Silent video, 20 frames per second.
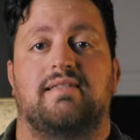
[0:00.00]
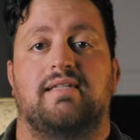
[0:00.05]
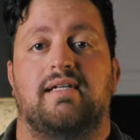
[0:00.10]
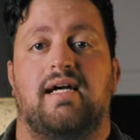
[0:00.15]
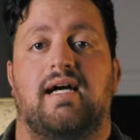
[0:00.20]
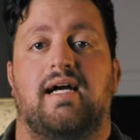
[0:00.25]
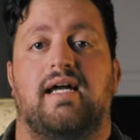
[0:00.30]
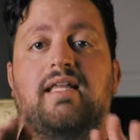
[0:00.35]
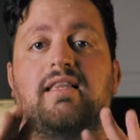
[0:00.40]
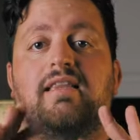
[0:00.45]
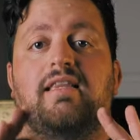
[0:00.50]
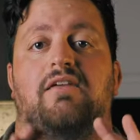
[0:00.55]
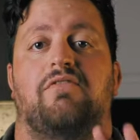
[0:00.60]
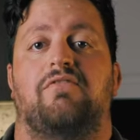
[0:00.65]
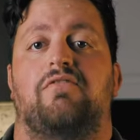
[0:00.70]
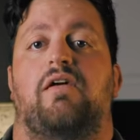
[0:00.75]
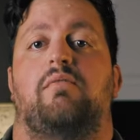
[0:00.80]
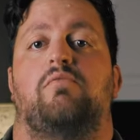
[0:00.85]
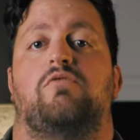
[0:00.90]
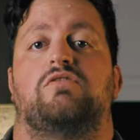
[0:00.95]
try the
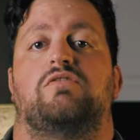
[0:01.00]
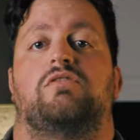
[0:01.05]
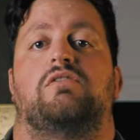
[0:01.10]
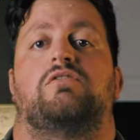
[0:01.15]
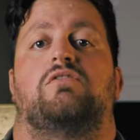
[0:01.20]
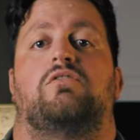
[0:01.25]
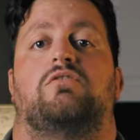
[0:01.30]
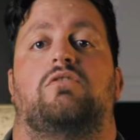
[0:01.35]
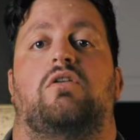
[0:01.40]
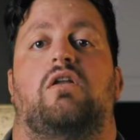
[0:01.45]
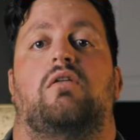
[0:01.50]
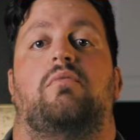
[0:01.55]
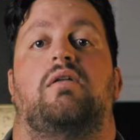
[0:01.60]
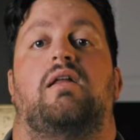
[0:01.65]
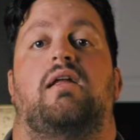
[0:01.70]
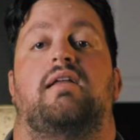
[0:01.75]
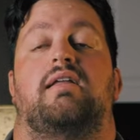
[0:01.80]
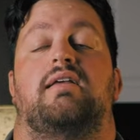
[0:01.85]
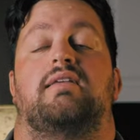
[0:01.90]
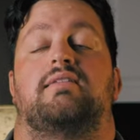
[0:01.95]
famous risotto alla
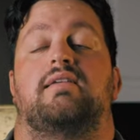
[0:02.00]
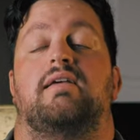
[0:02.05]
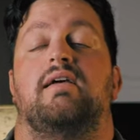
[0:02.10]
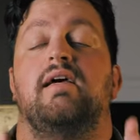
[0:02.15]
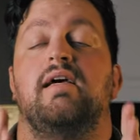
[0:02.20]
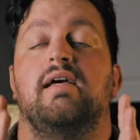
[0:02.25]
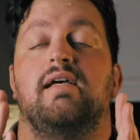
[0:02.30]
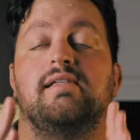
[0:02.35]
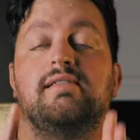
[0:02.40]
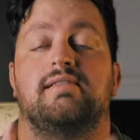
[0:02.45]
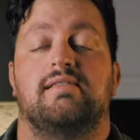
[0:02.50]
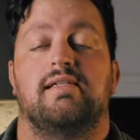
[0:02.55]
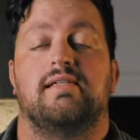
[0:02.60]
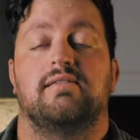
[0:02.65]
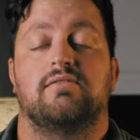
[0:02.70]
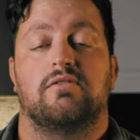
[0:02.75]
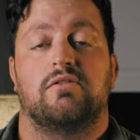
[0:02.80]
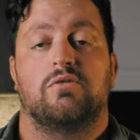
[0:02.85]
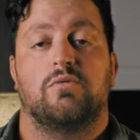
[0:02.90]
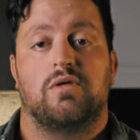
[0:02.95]
milanese,
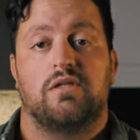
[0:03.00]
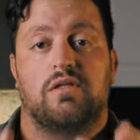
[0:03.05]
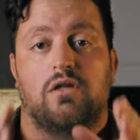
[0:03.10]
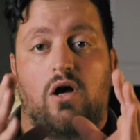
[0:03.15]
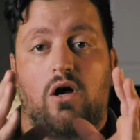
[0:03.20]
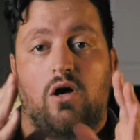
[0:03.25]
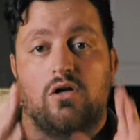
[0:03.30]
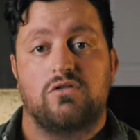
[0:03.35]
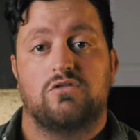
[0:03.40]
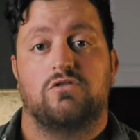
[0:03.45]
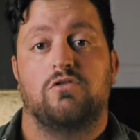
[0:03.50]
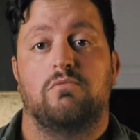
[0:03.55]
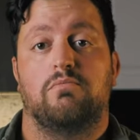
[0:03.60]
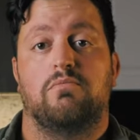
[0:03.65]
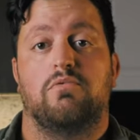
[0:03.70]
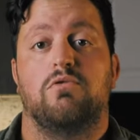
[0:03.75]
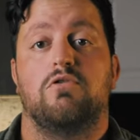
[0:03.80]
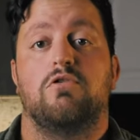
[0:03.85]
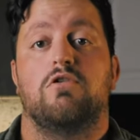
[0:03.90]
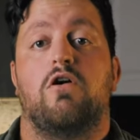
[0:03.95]
seasoned with osso
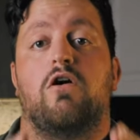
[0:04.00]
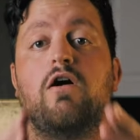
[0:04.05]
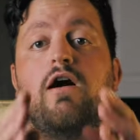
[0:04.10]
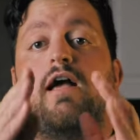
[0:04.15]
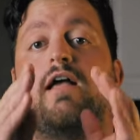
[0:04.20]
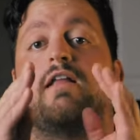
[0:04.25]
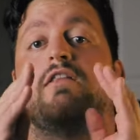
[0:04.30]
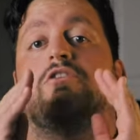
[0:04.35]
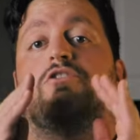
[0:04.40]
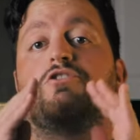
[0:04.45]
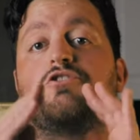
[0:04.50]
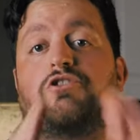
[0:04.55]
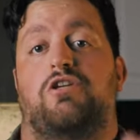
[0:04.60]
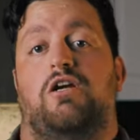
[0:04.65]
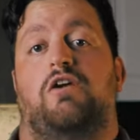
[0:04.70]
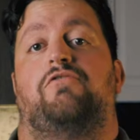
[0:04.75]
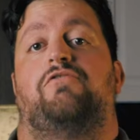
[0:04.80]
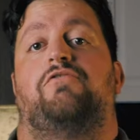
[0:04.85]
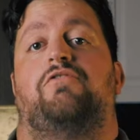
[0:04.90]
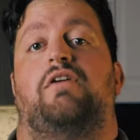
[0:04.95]
buco and
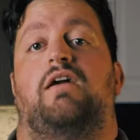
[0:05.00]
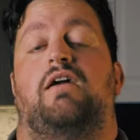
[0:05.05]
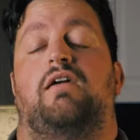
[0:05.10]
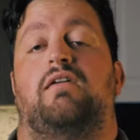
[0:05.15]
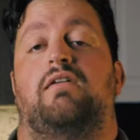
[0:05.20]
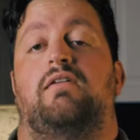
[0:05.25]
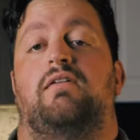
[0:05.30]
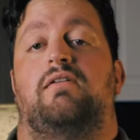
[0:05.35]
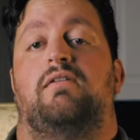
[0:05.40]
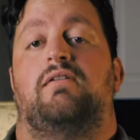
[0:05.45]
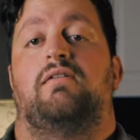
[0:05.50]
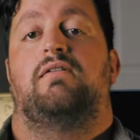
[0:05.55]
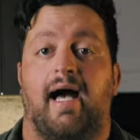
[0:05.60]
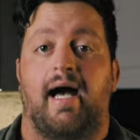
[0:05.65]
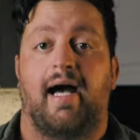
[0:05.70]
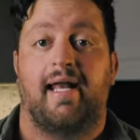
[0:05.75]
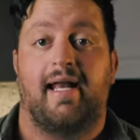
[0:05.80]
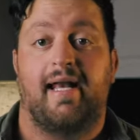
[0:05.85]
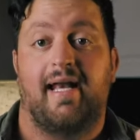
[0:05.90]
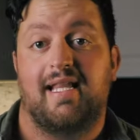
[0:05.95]
saffron.
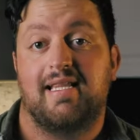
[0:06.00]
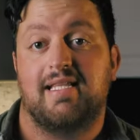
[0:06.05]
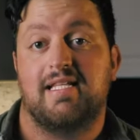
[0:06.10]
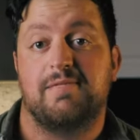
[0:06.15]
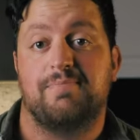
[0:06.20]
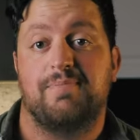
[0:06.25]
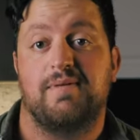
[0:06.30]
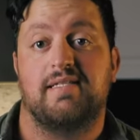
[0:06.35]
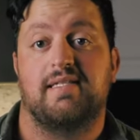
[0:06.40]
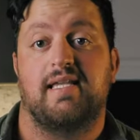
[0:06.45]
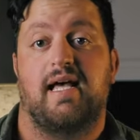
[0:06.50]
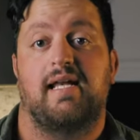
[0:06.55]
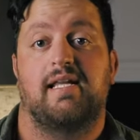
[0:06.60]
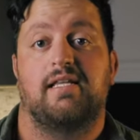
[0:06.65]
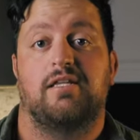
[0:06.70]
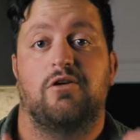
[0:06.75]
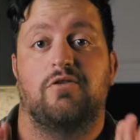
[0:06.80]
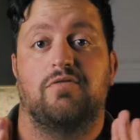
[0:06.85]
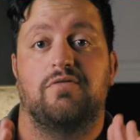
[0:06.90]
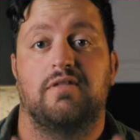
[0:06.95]
And another
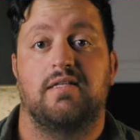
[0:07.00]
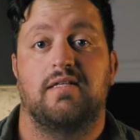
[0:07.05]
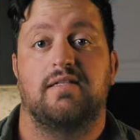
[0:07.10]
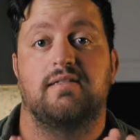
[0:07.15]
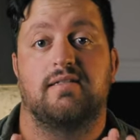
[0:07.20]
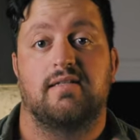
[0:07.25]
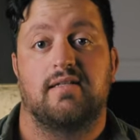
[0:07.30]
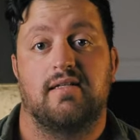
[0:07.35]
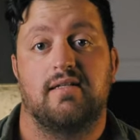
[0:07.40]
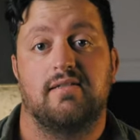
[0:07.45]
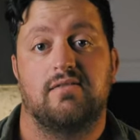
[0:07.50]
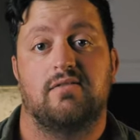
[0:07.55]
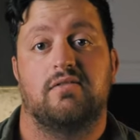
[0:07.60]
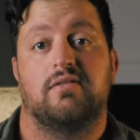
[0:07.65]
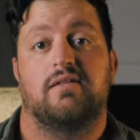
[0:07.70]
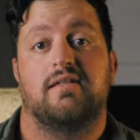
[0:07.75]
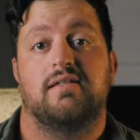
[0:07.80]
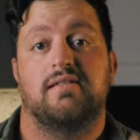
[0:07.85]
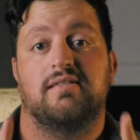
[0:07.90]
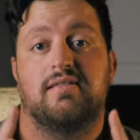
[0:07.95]
speciality of this
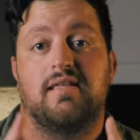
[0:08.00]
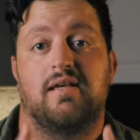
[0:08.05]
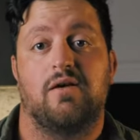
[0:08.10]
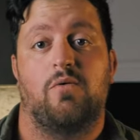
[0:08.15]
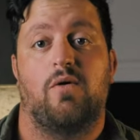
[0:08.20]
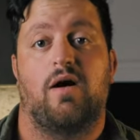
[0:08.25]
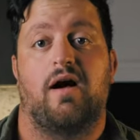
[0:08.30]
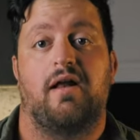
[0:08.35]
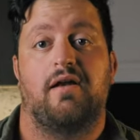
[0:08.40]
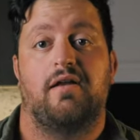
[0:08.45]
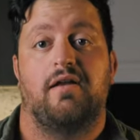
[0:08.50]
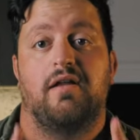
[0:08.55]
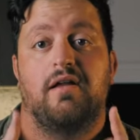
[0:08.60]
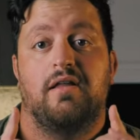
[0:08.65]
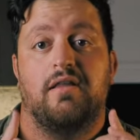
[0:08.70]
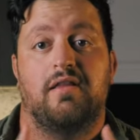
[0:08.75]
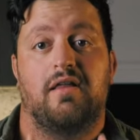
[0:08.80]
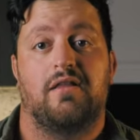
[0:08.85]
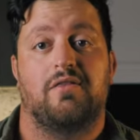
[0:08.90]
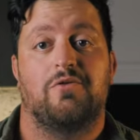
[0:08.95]
region is the one
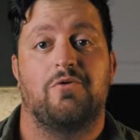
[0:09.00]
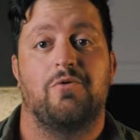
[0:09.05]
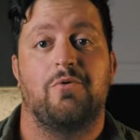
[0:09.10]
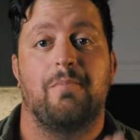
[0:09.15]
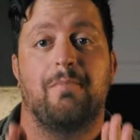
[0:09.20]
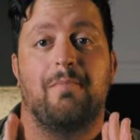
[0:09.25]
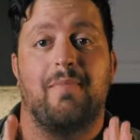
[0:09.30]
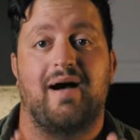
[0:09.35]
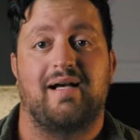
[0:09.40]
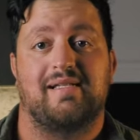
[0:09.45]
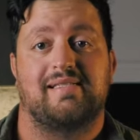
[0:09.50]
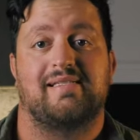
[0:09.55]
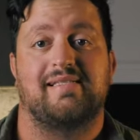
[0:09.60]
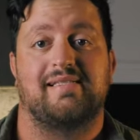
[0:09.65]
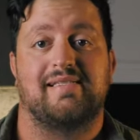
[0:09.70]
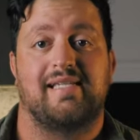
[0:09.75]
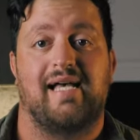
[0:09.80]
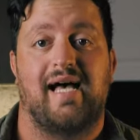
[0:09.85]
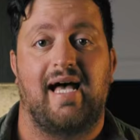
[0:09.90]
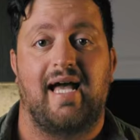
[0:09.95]
that you
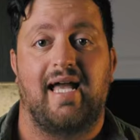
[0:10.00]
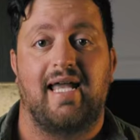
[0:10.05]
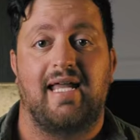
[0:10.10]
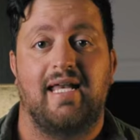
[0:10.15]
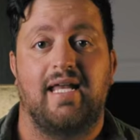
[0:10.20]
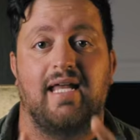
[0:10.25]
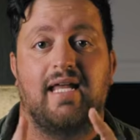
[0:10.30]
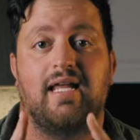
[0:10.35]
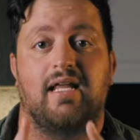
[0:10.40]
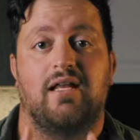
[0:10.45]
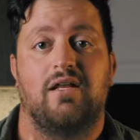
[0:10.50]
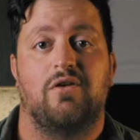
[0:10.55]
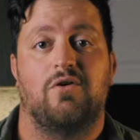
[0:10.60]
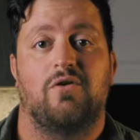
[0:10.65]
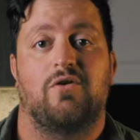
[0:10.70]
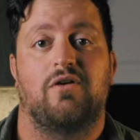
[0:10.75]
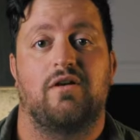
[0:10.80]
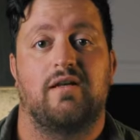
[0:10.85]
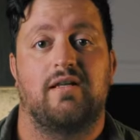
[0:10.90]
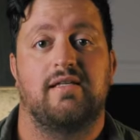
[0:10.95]
must sign in
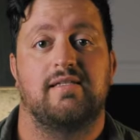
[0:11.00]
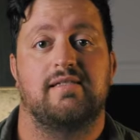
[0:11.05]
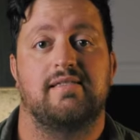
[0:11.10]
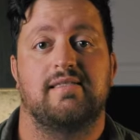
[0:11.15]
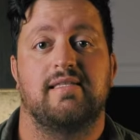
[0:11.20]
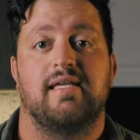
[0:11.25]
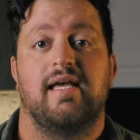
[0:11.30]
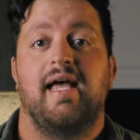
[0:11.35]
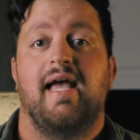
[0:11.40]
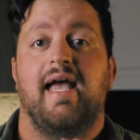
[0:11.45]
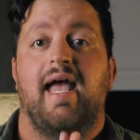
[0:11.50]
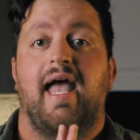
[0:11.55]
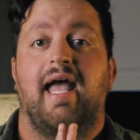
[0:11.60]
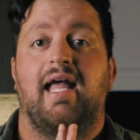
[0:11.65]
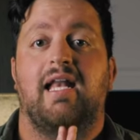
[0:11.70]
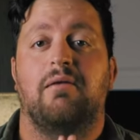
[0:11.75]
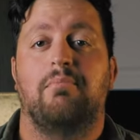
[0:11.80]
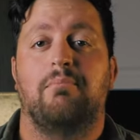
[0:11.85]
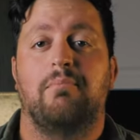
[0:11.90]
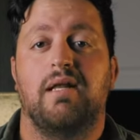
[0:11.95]
your list,
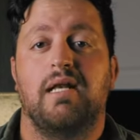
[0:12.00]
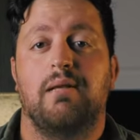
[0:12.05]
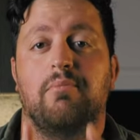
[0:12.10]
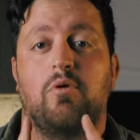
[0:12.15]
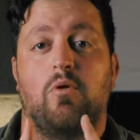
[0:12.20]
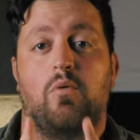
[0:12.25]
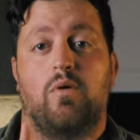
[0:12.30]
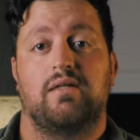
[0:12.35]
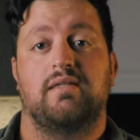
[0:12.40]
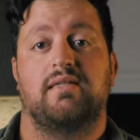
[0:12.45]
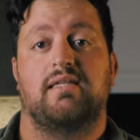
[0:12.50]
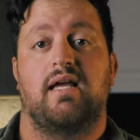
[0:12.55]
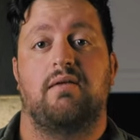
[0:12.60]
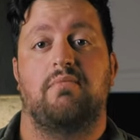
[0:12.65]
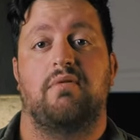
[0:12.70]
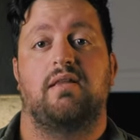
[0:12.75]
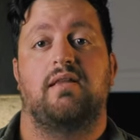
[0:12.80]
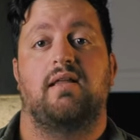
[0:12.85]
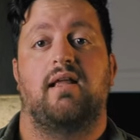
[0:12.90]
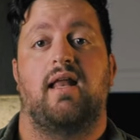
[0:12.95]
and minimum one
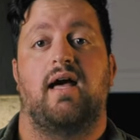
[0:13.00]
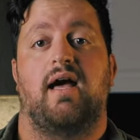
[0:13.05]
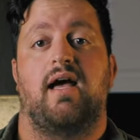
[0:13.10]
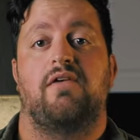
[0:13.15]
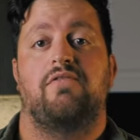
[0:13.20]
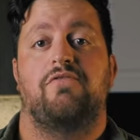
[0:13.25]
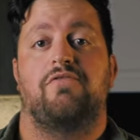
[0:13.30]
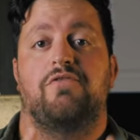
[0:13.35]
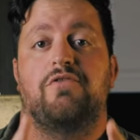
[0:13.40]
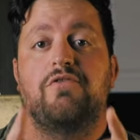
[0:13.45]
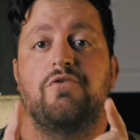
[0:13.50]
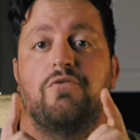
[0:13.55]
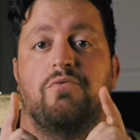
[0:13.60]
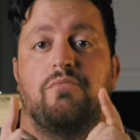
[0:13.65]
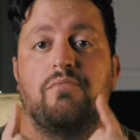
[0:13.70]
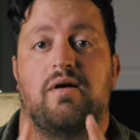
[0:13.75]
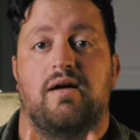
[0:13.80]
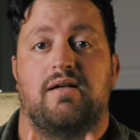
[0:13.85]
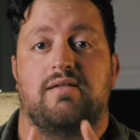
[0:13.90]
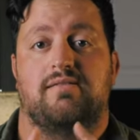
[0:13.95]
time in the life you
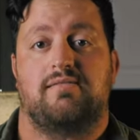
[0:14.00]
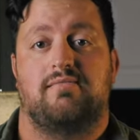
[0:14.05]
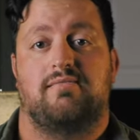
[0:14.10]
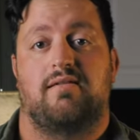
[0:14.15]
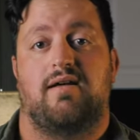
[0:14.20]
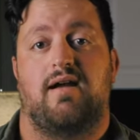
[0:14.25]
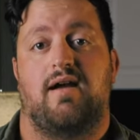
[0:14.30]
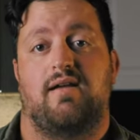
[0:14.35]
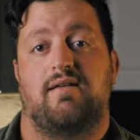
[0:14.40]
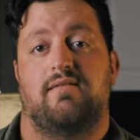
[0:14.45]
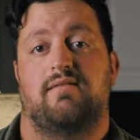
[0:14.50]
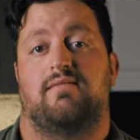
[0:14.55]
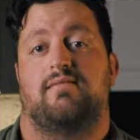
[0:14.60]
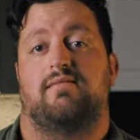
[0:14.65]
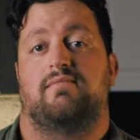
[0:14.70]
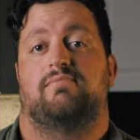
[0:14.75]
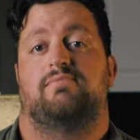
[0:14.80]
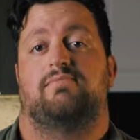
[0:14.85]
must try it.